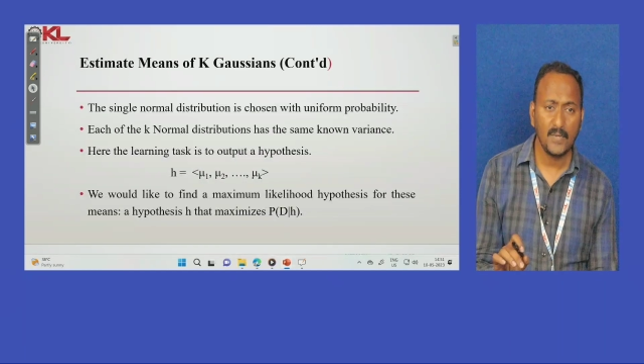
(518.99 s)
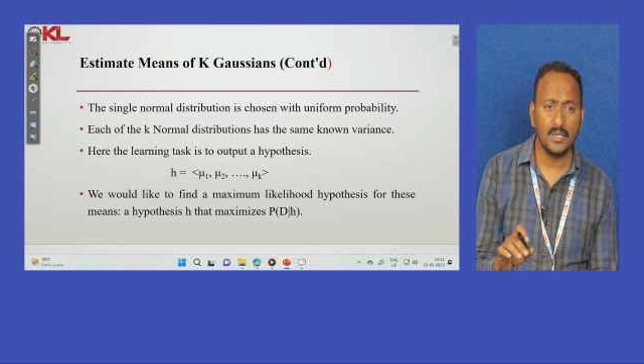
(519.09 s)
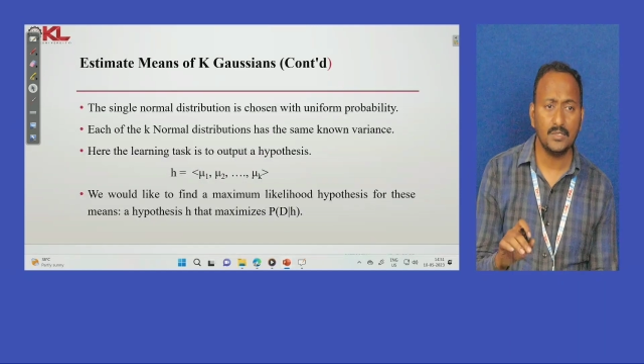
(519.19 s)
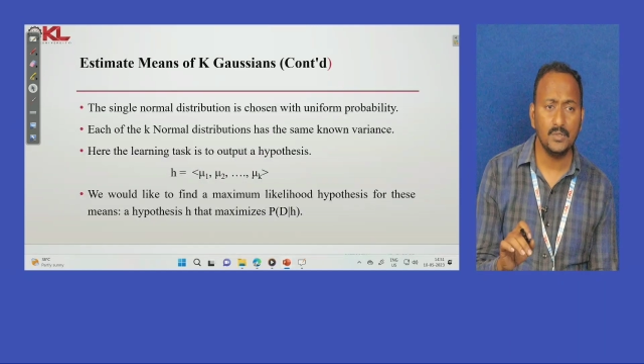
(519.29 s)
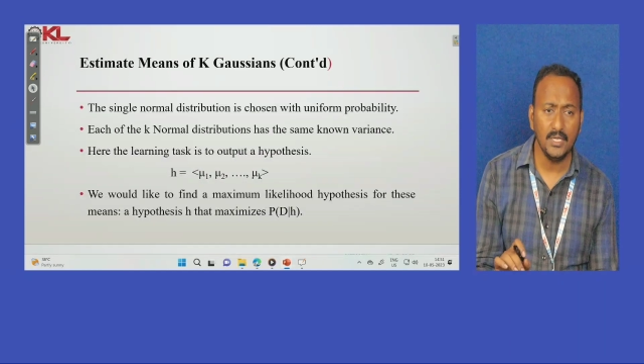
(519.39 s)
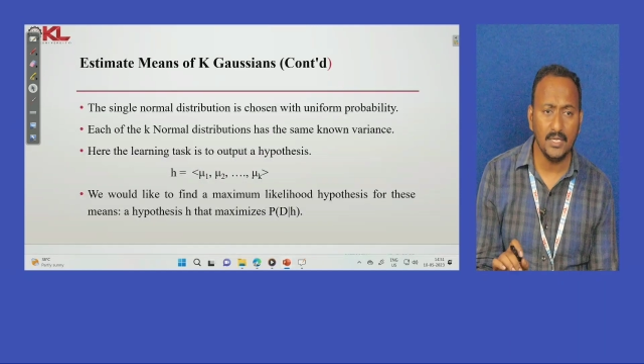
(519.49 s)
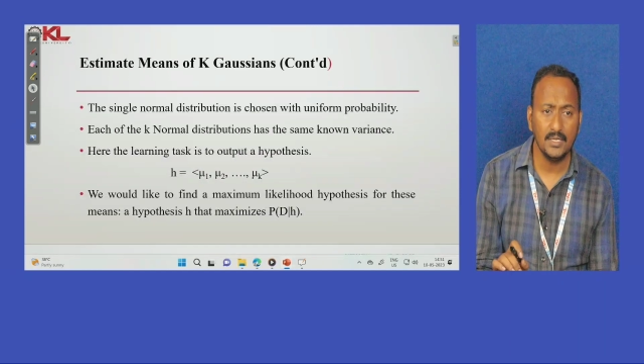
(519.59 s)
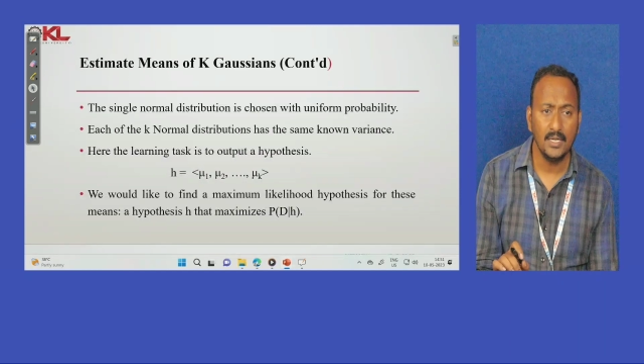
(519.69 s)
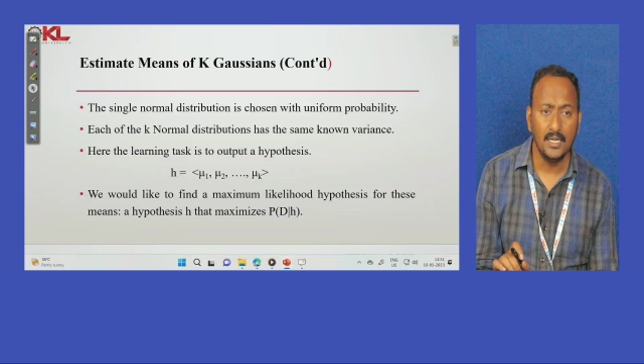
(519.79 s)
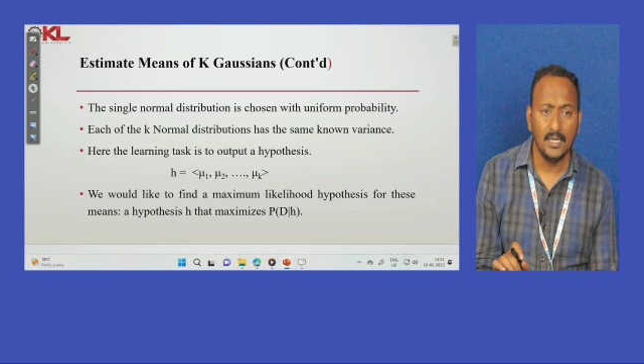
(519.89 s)
So here
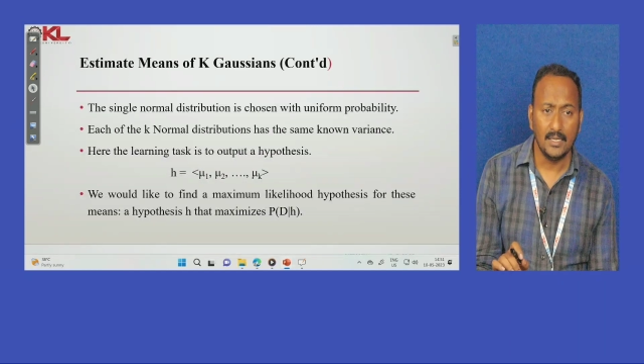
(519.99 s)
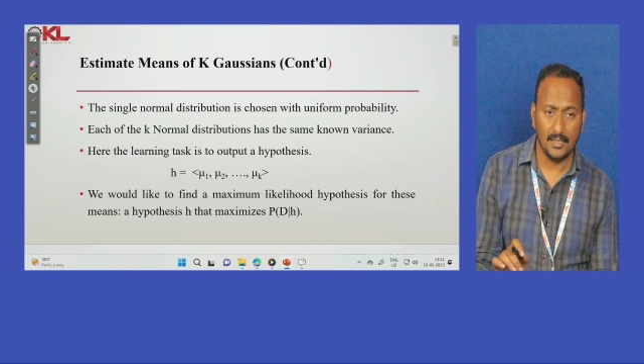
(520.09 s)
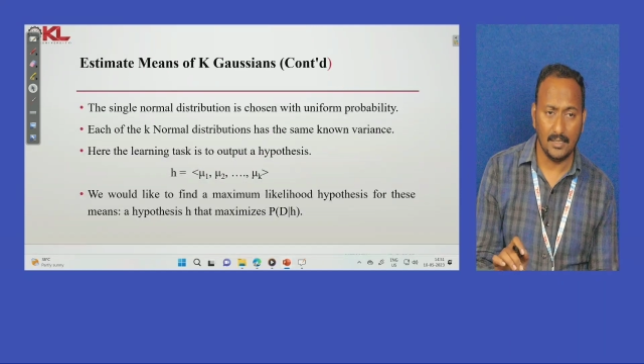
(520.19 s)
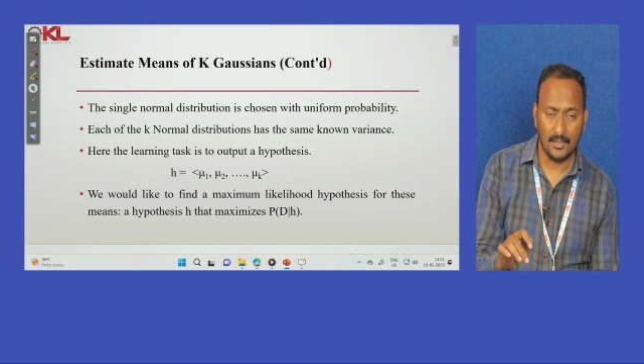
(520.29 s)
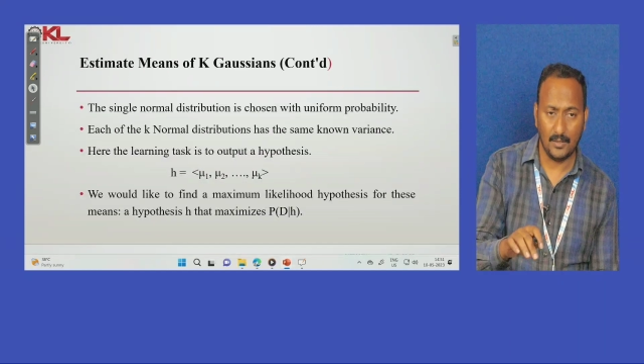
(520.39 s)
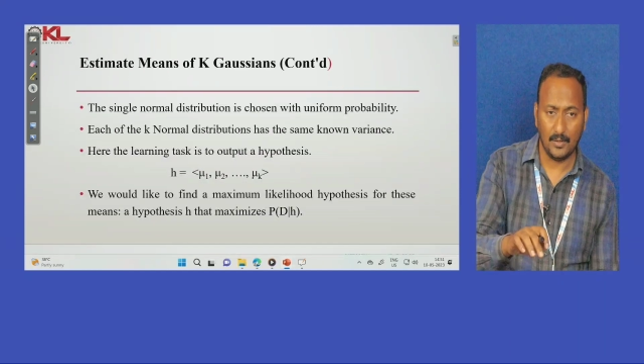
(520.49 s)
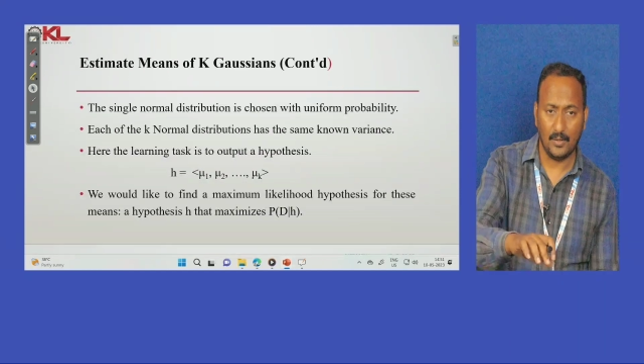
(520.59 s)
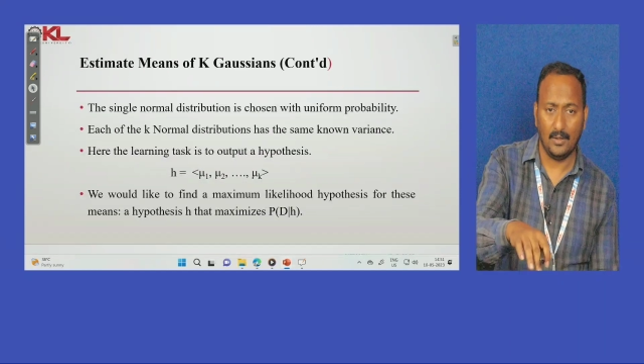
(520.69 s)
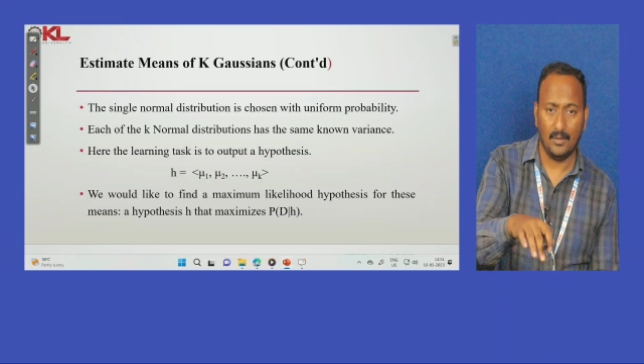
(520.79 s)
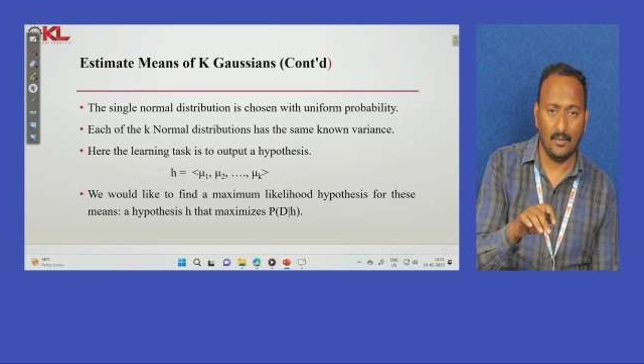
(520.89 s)

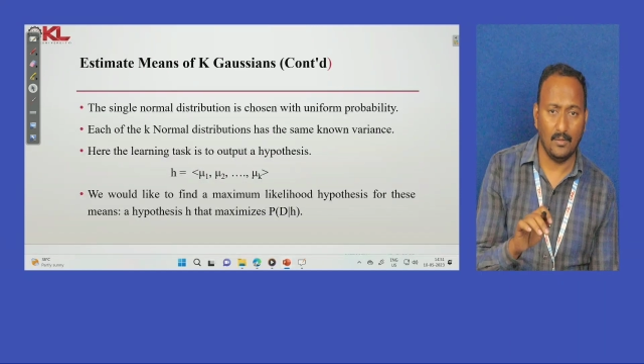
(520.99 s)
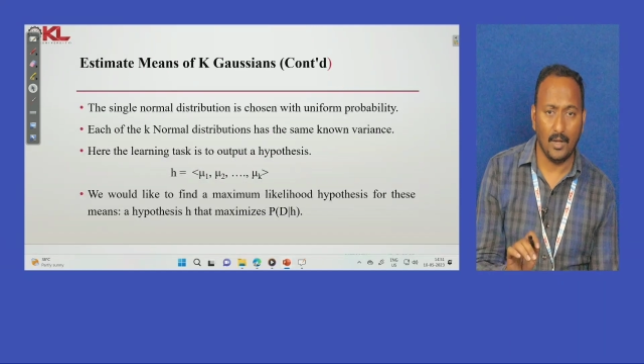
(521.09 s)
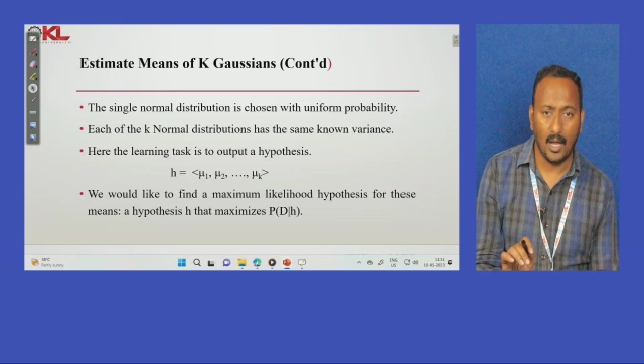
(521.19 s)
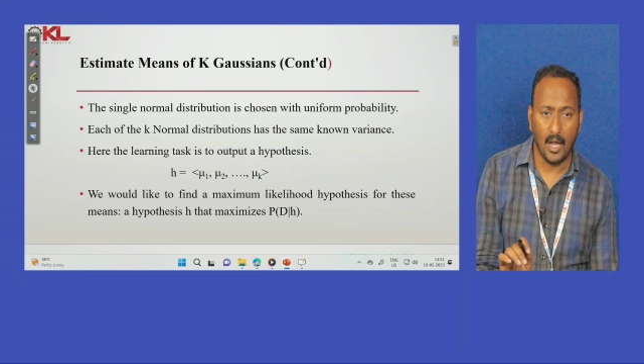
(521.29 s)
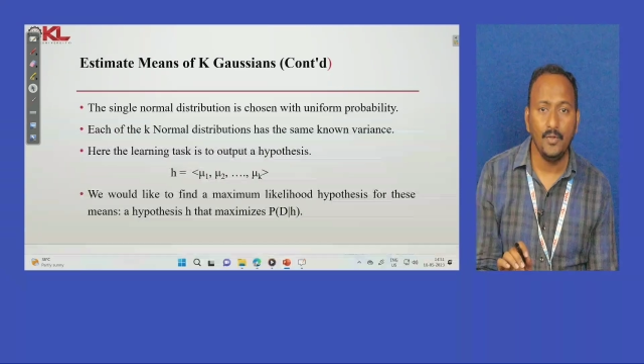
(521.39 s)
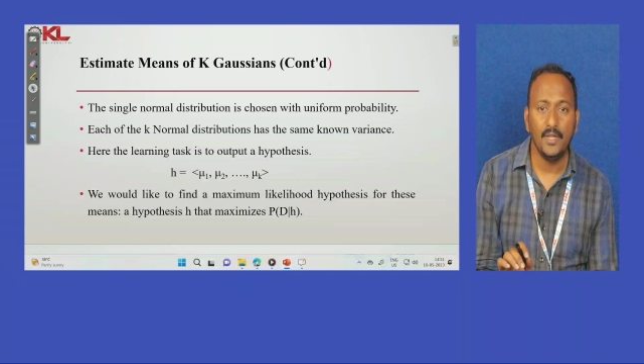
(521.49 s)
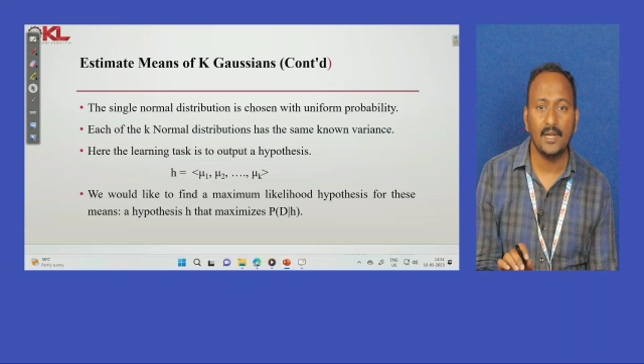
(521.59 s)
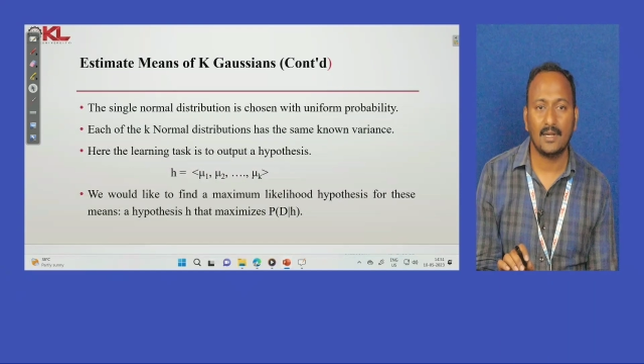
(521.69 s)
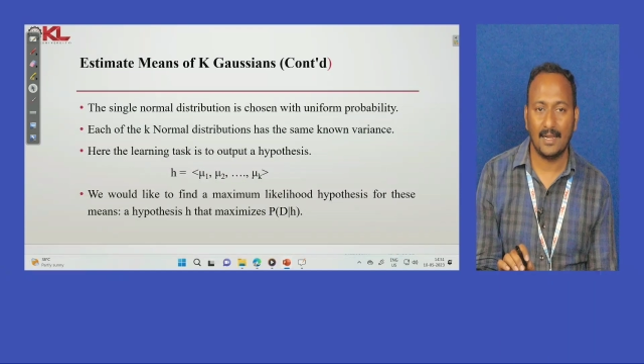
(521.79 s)
how we are